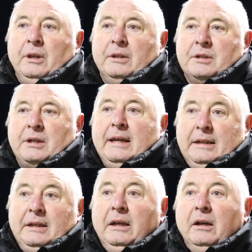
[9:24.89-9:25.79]
this
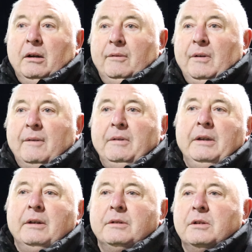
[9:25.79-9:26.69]
idea of having
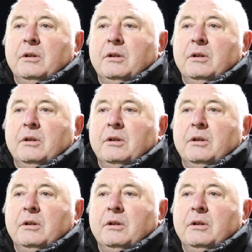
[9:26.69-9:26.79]
a